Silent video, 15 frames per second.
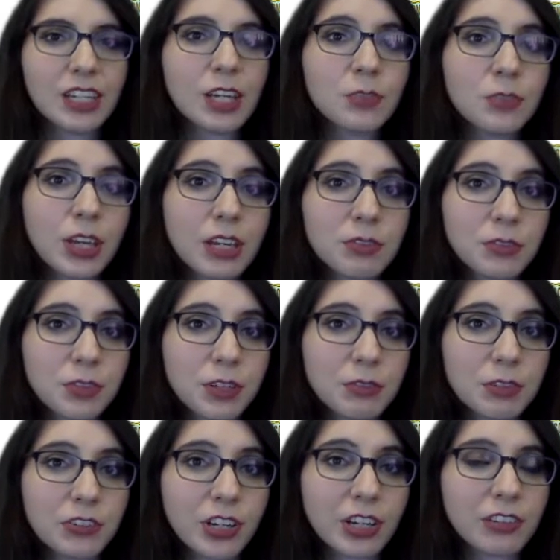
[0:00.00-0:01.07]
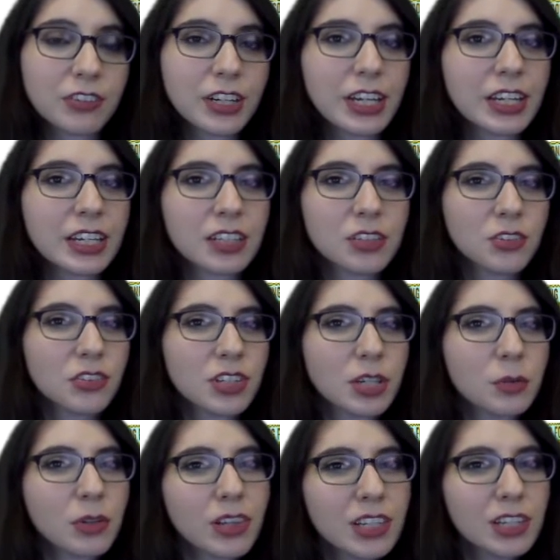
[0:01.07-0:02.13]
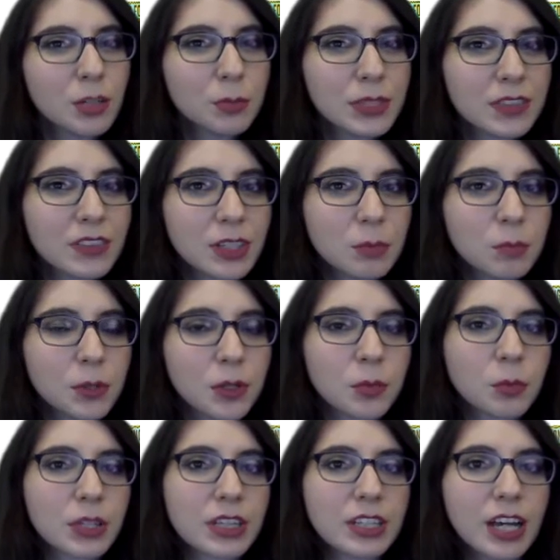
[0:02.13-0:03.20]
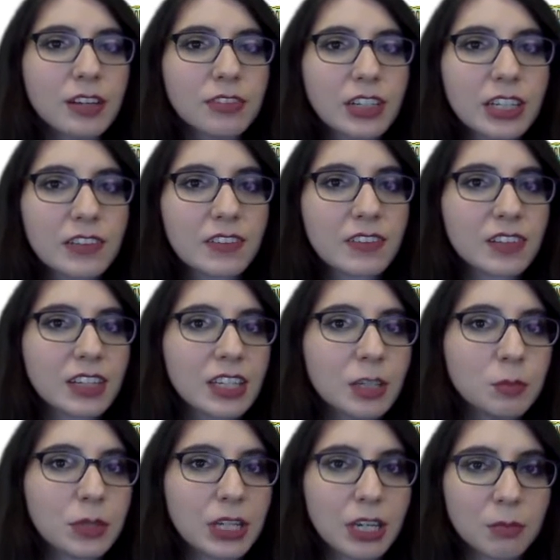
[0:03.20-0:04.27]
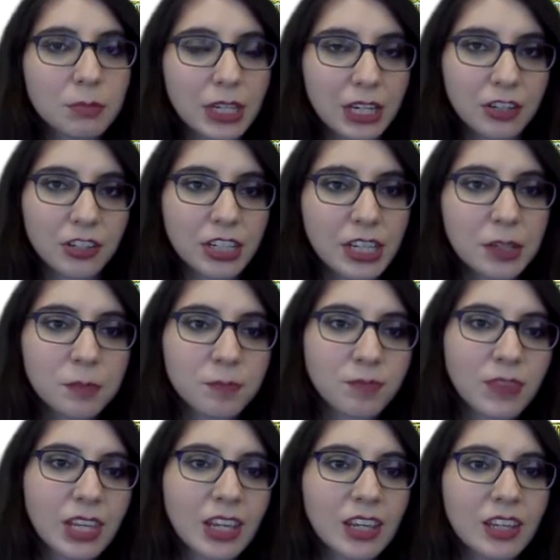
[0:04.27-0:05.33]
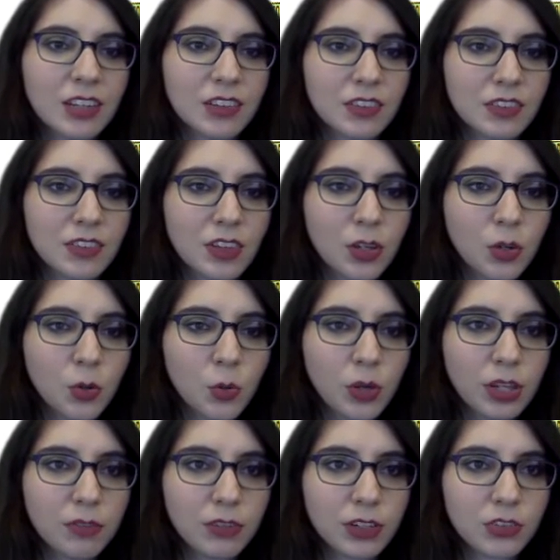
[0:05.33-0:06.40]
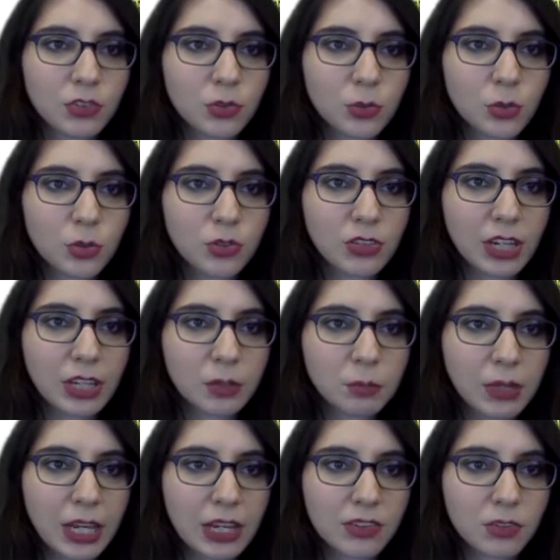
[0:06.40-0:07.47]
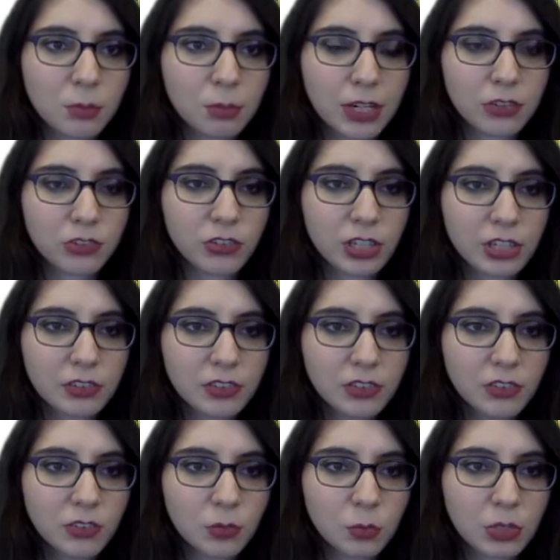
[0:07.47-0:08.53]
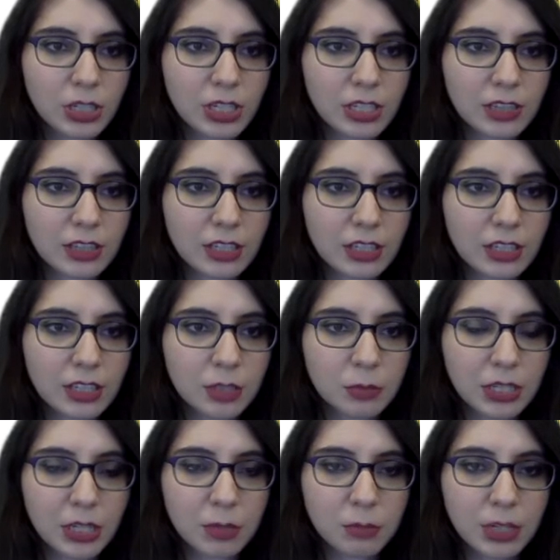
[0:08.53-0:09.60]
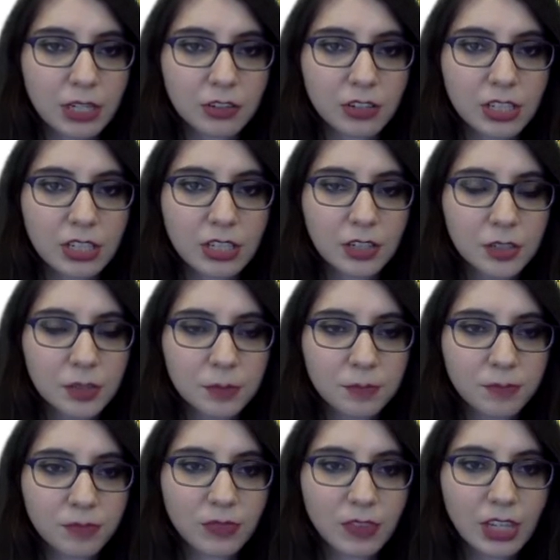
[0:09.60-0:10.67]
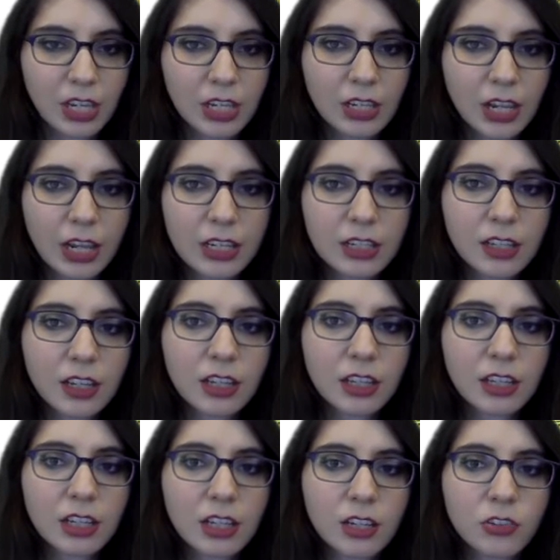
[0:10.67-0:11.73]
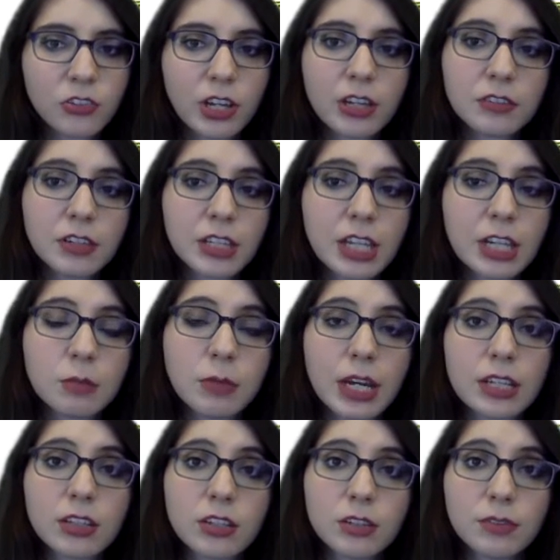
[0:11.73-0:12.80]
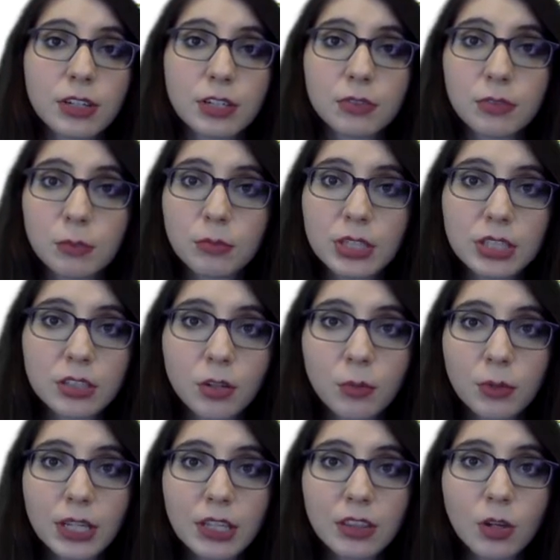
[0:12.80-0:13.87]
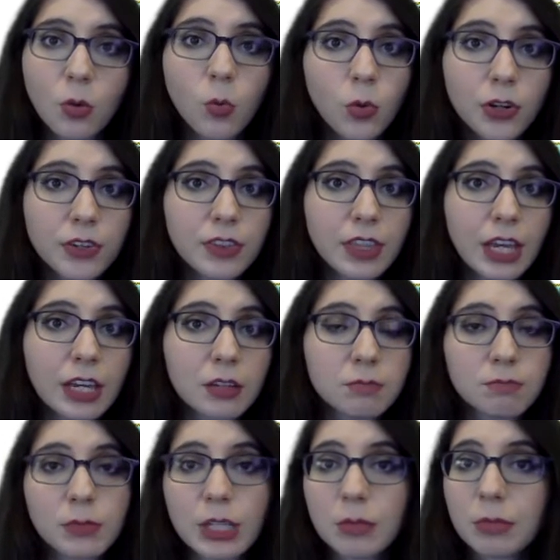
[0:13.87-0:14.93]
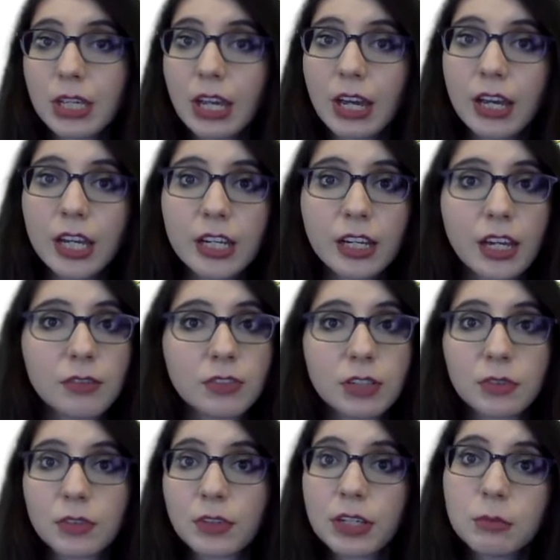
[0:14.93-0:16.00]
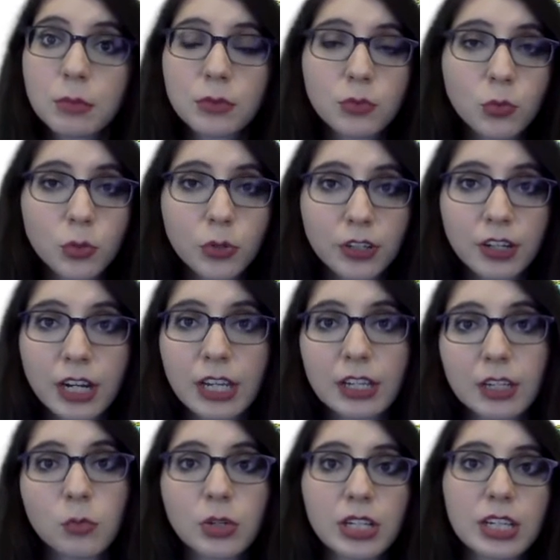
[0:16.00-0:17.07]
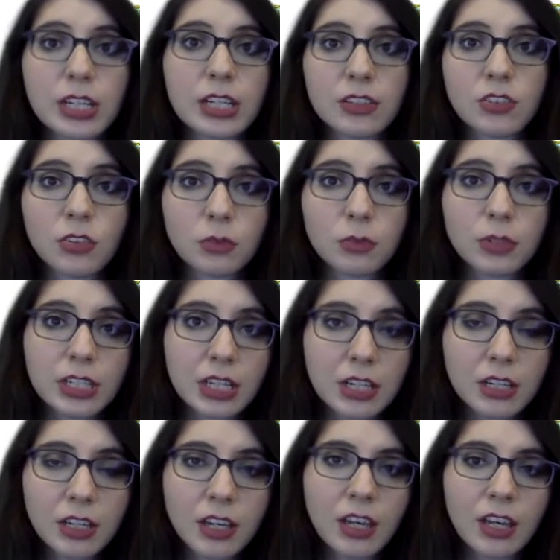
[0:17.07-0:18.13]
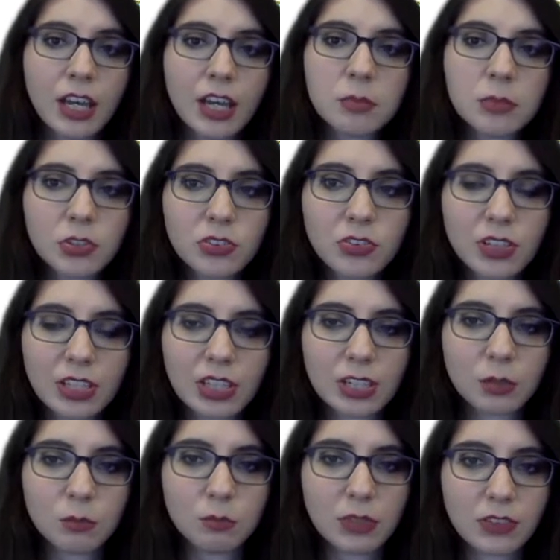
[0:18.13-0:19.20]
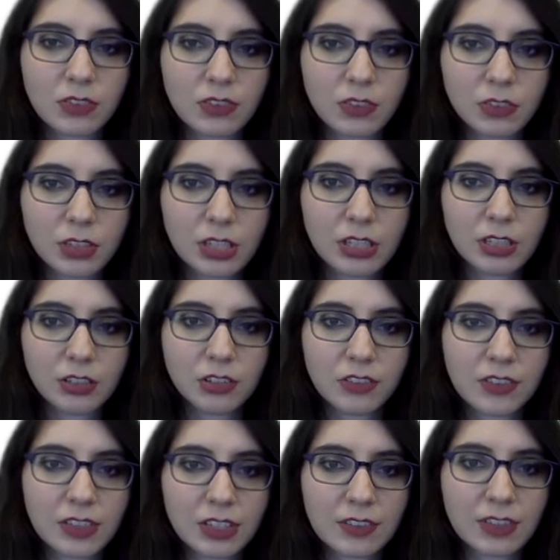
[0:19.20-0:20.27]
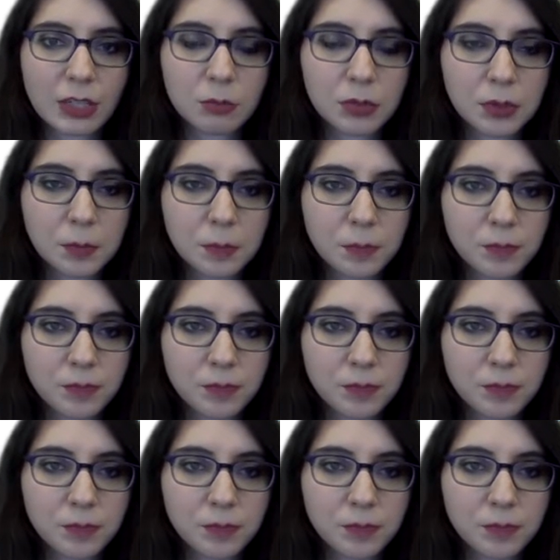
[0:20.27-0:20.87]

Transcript: Now, if I have a favorite genre, I can also go a little bit deeper with Novelist Keeping Up area. So if I scroll down past Browse Genres, we get the Keeping Up area here. And I can click a genre that I'm either very familiar with or that maybe I have never read before and I want to get into reading. I'm going to click Mystery here as an example.